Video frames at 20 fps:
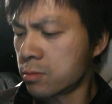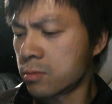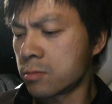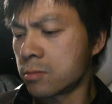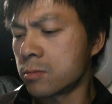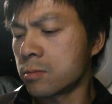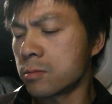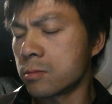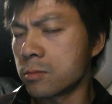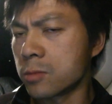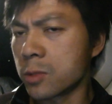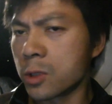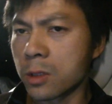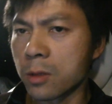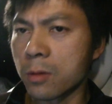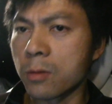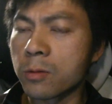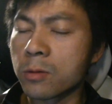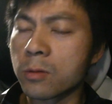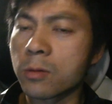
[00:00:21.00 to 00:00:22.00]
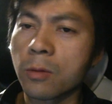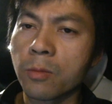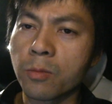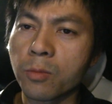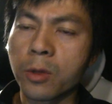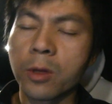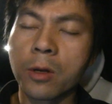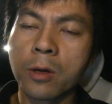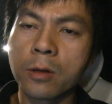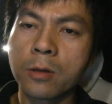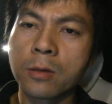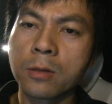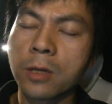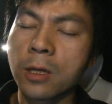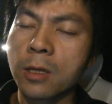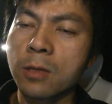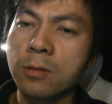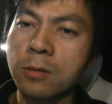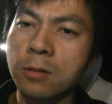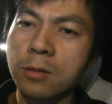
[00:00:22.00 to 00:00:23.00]
in the plug
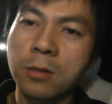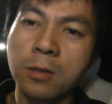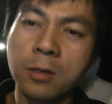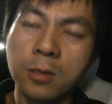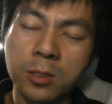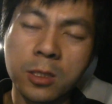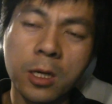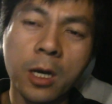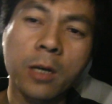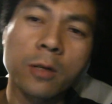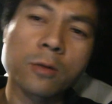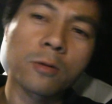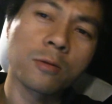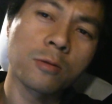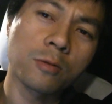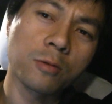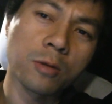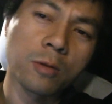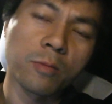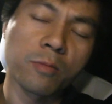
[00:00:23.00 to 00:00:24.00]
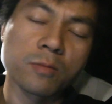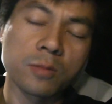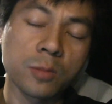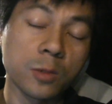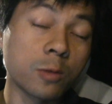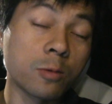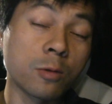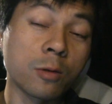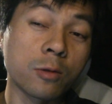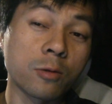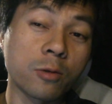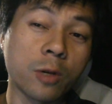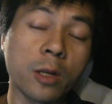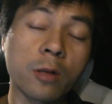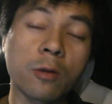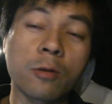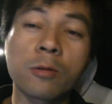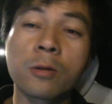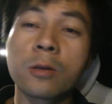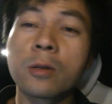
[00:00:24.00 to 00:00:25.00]
that the side to the
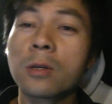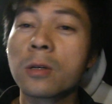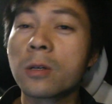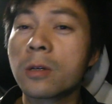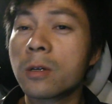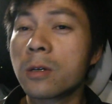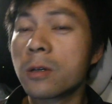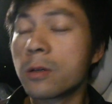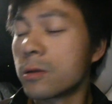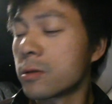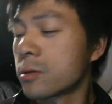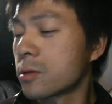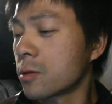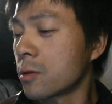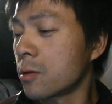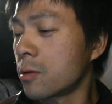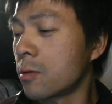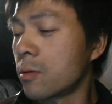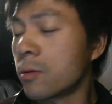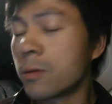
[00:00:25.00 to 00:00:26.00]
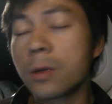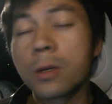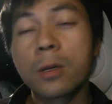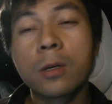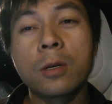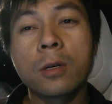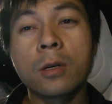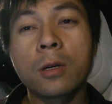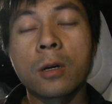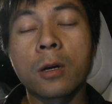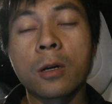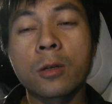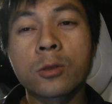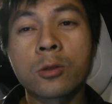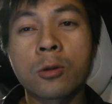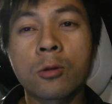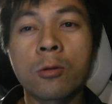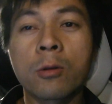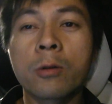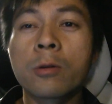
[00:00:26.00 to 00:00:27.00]
trailer. So I was
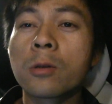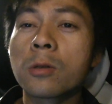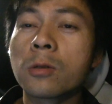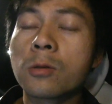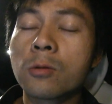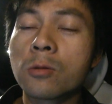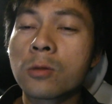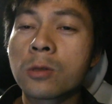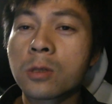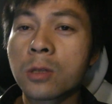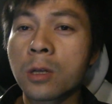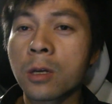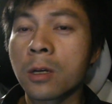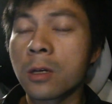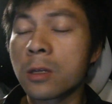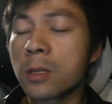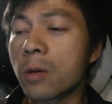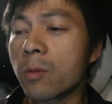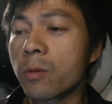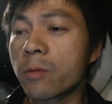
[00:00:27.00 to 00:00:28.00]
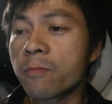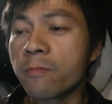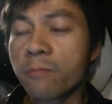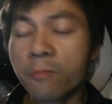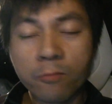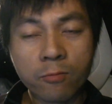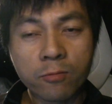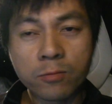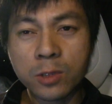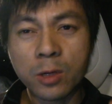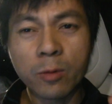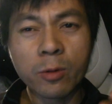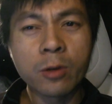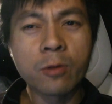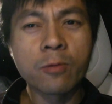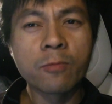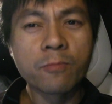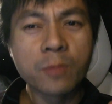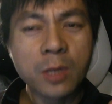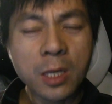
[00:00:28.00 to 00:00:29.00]
told you can use
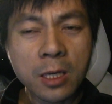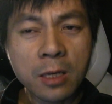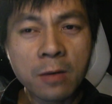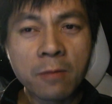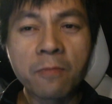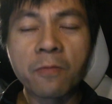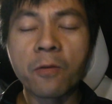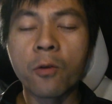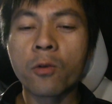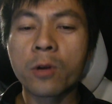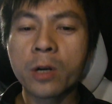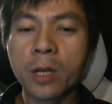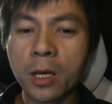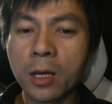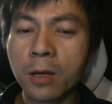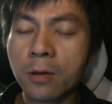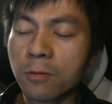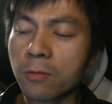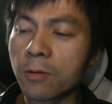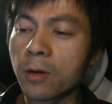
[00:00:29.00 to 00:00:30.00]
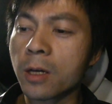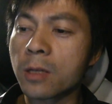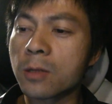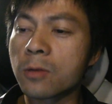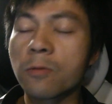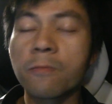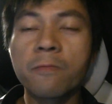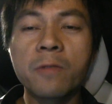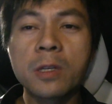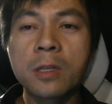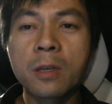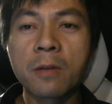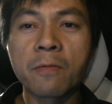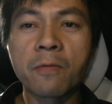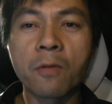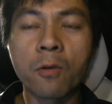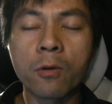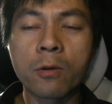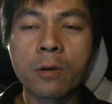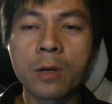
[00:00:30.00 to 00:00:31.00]
WD-40, right, or
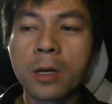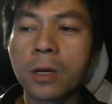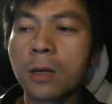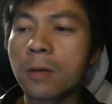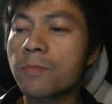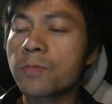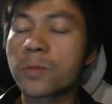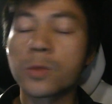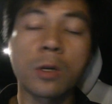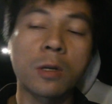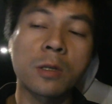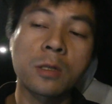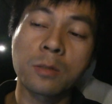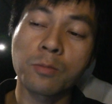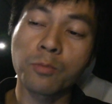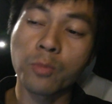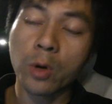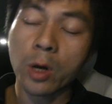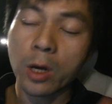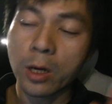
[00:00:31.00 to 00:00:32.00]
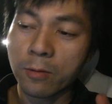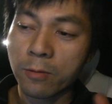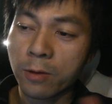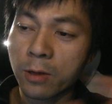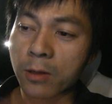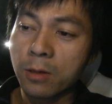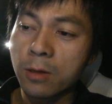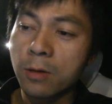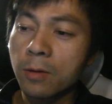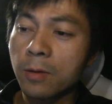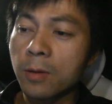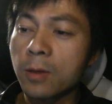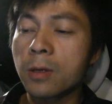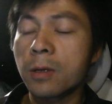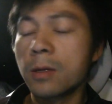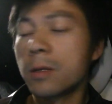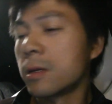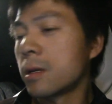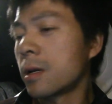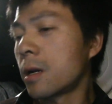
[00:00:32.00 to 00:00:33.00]
VD-40. So I spray it,
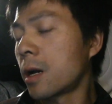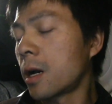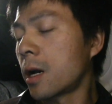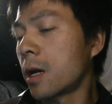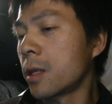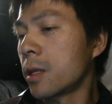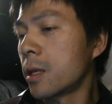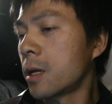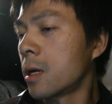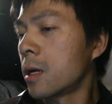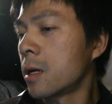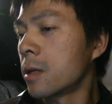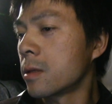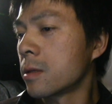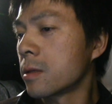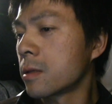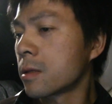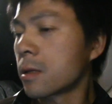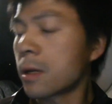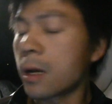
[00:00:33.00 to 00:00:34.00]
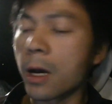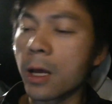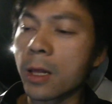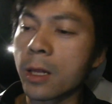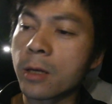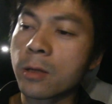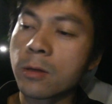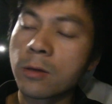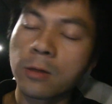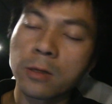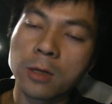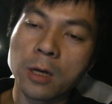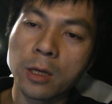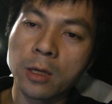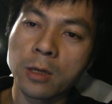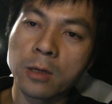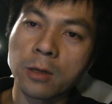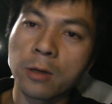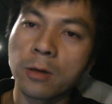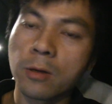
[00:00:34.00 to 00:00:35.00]
and then I let it kind
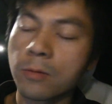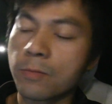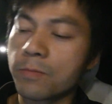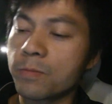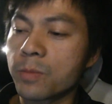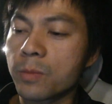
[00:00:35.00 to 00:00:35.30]
of like,